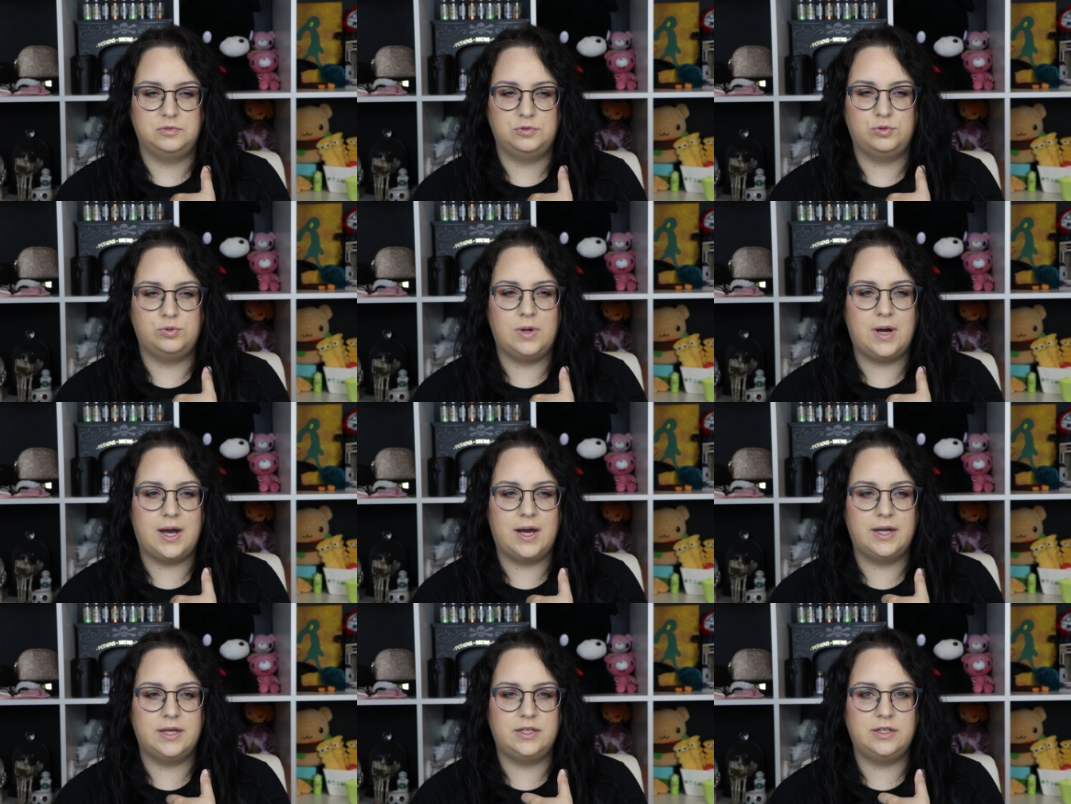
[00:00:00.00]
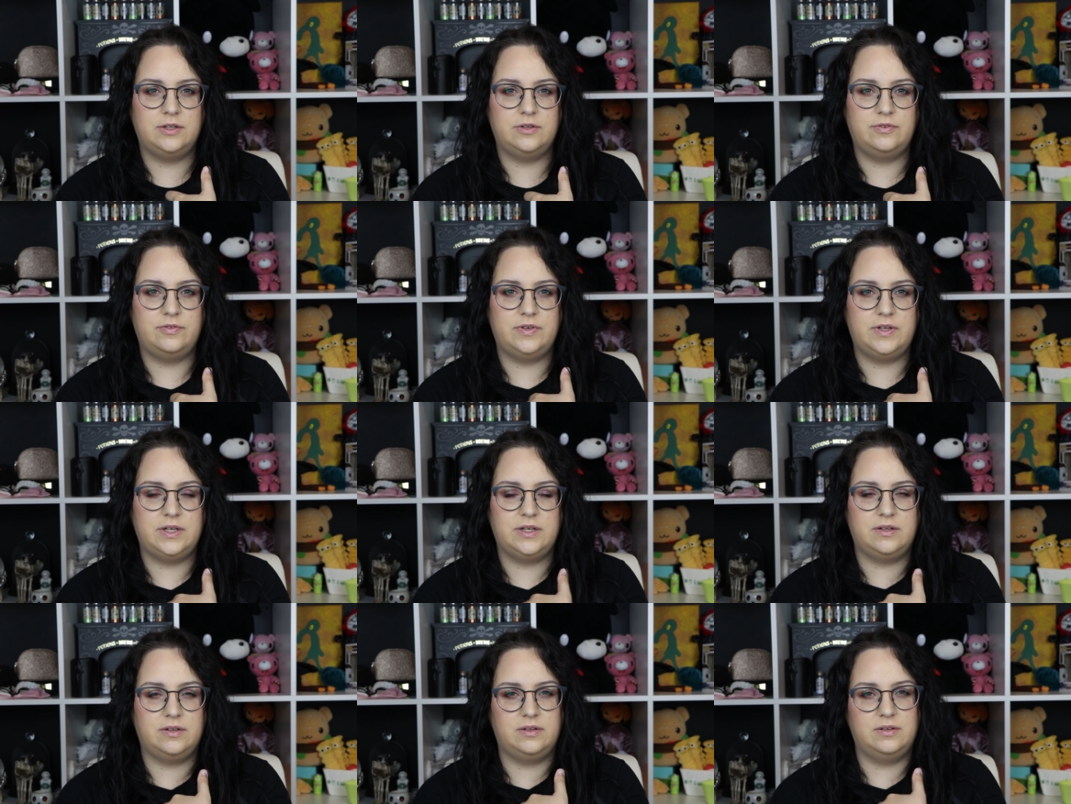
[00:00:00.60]
Why do you
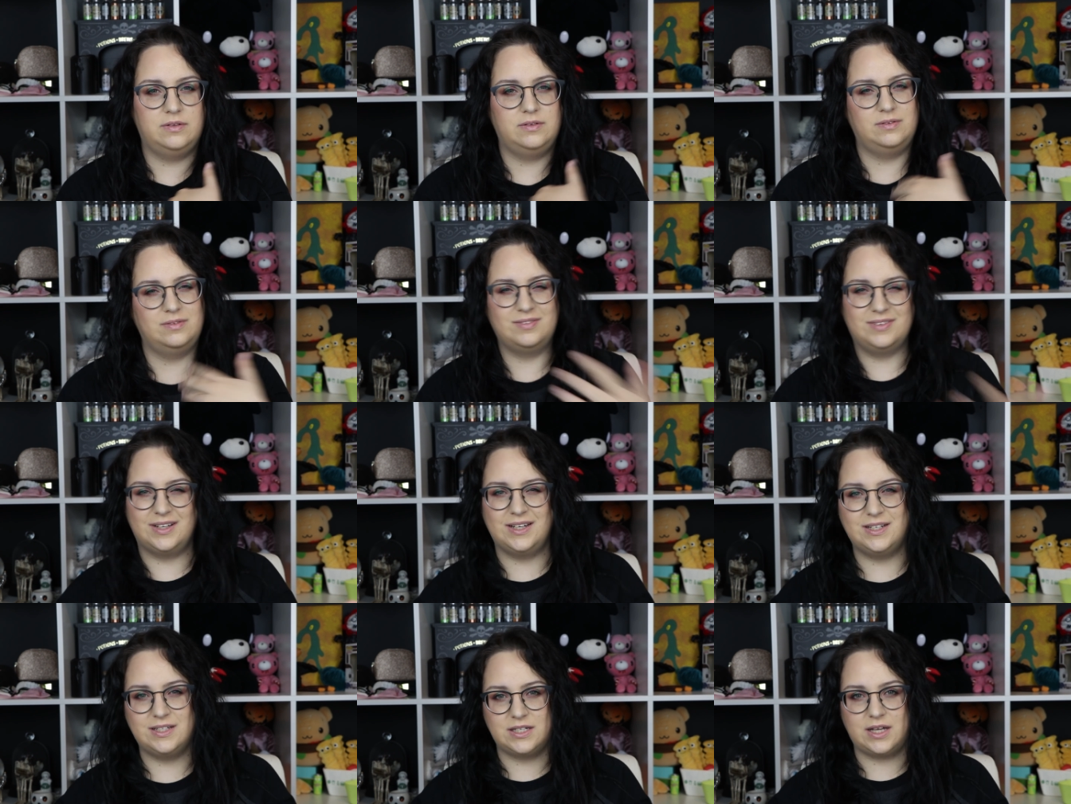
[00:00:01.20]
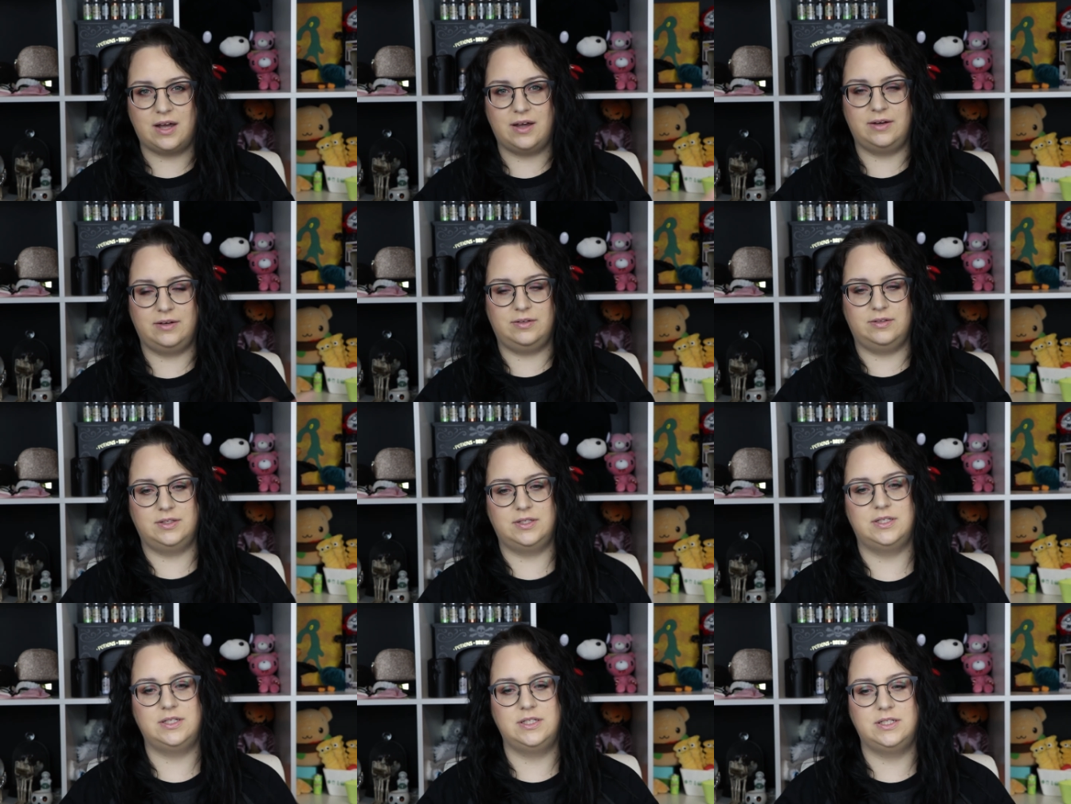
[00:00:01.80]
feel
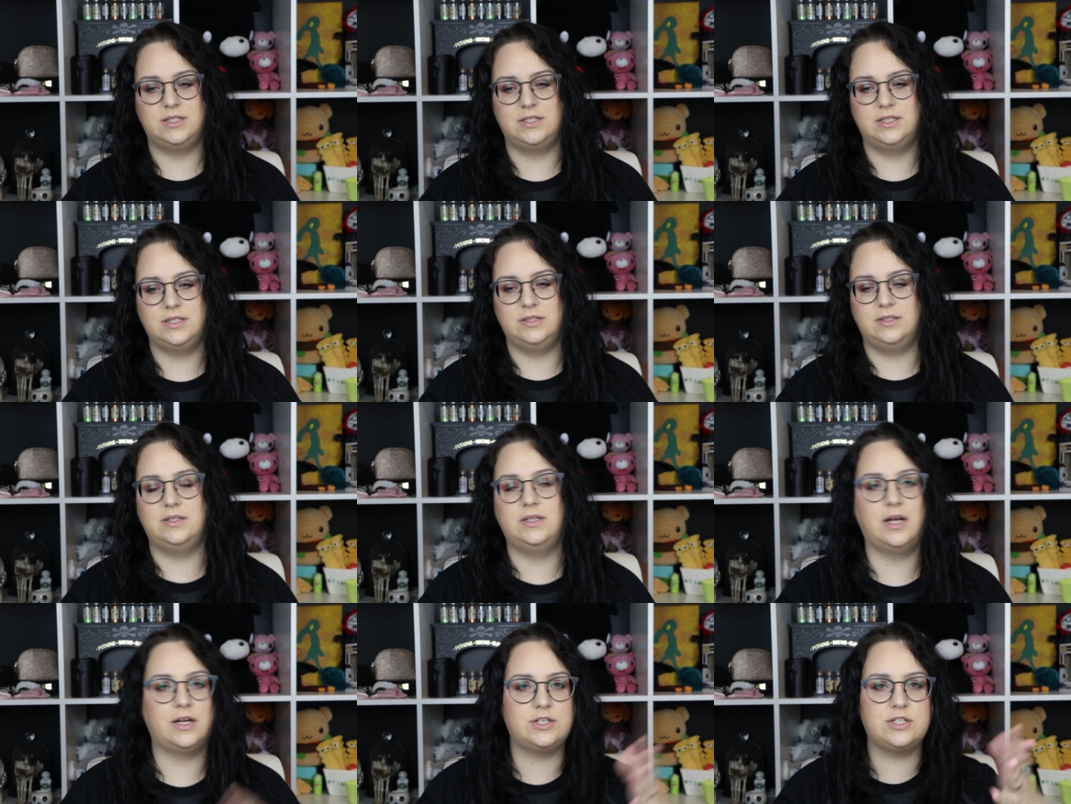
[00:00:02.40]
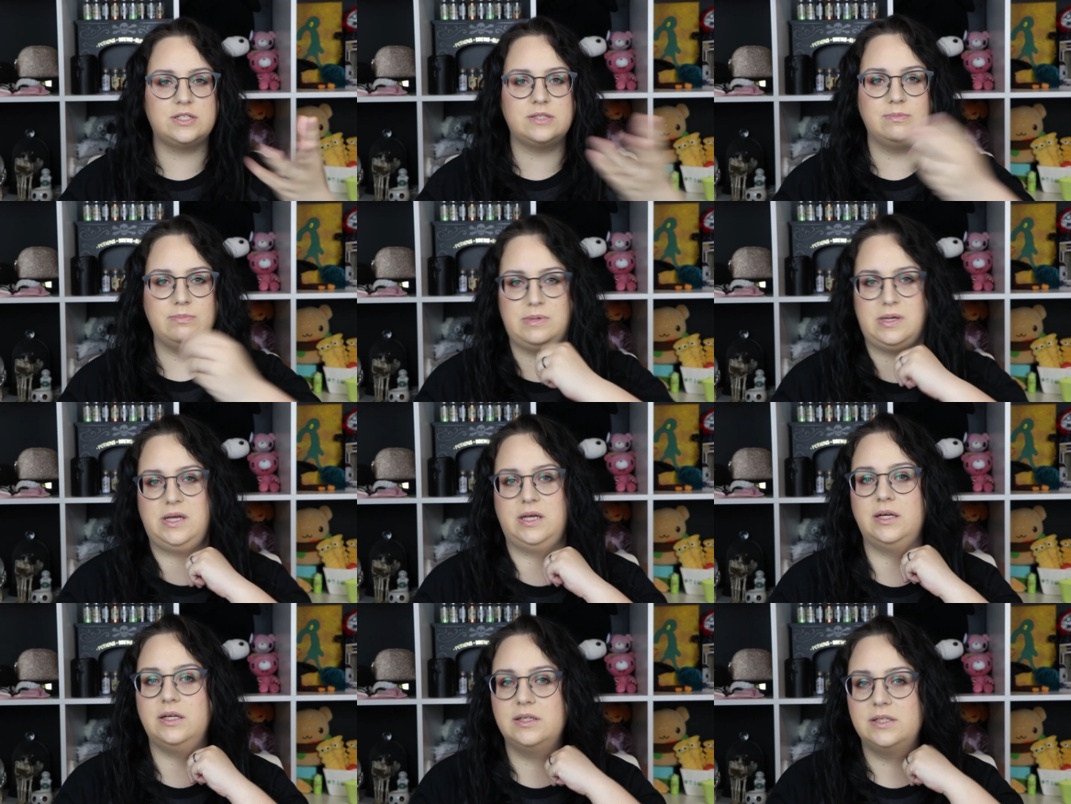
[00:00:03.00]
entitled to, not just
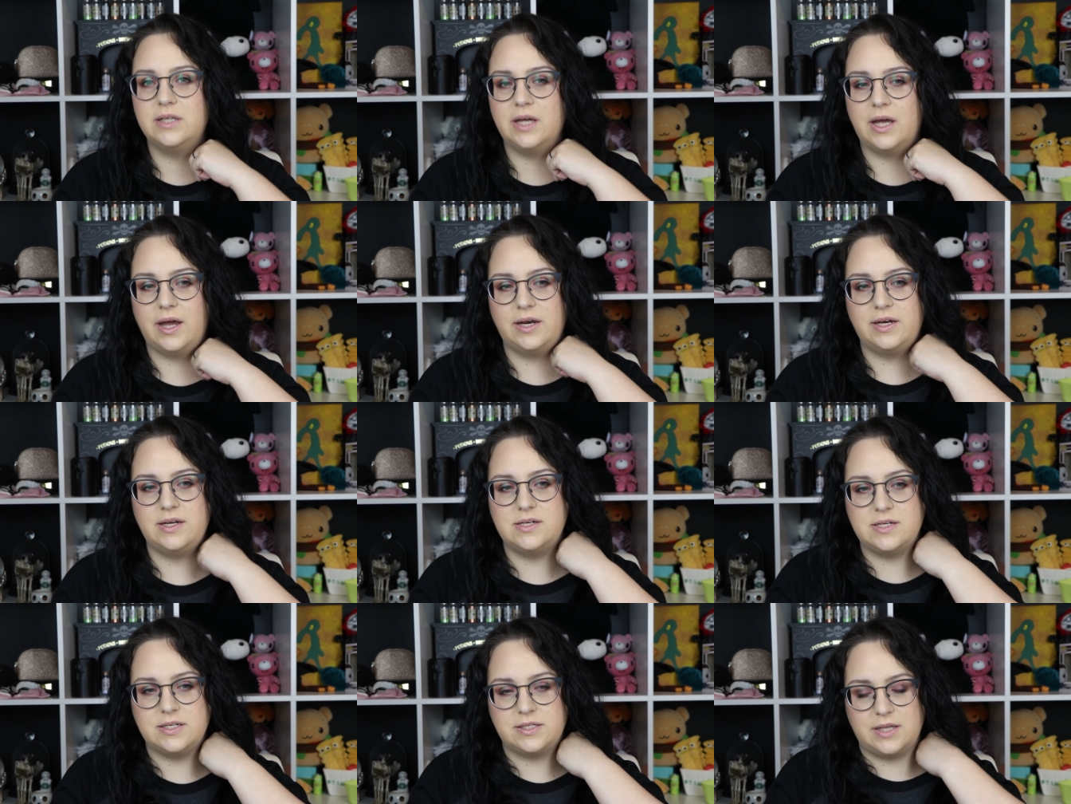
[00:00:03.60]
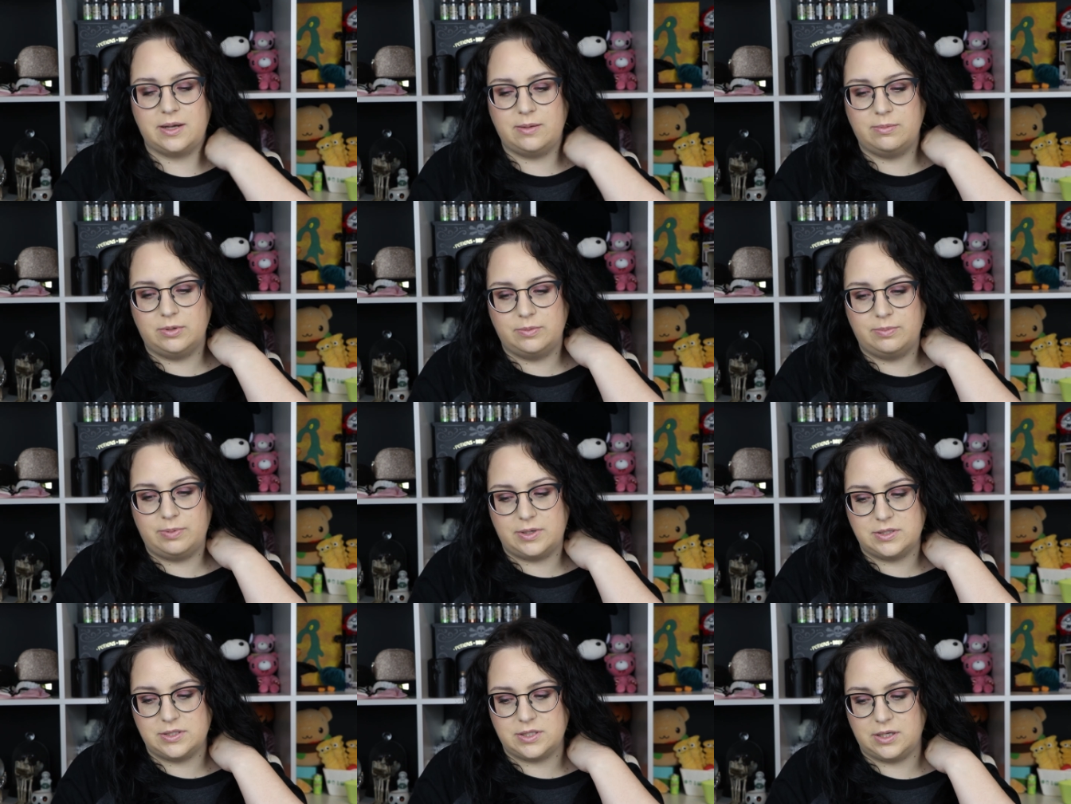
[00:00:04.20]
me, to any disabled
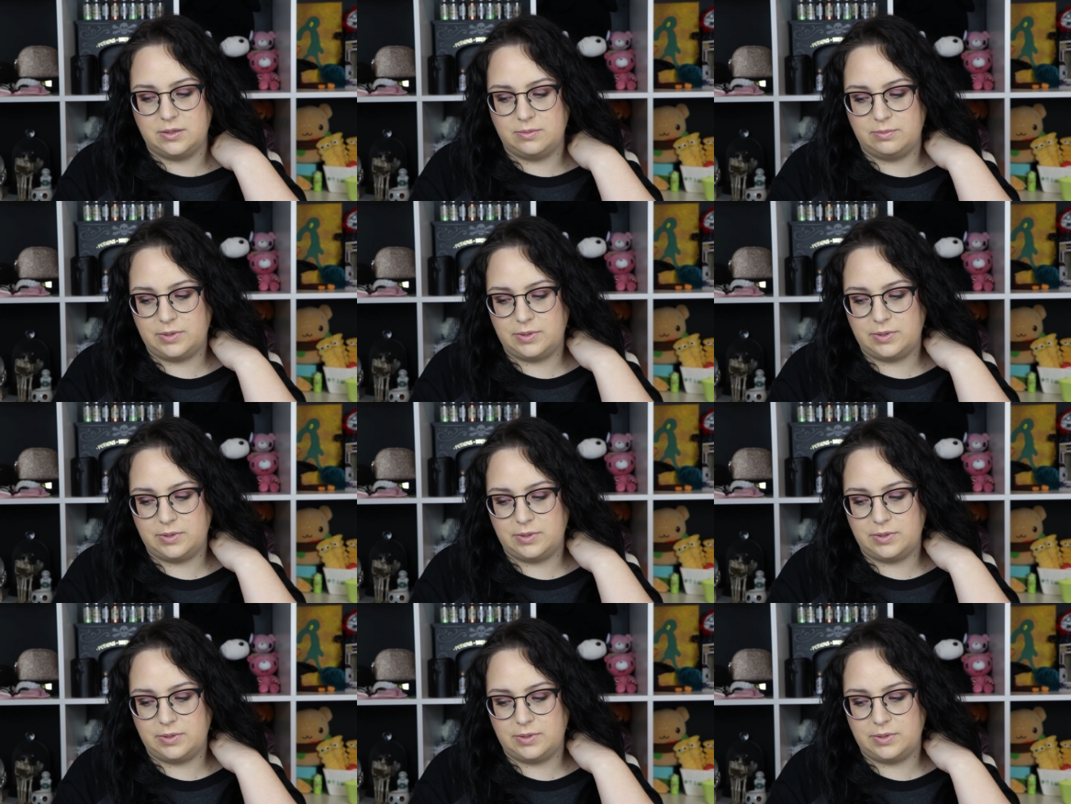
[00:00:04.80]
person?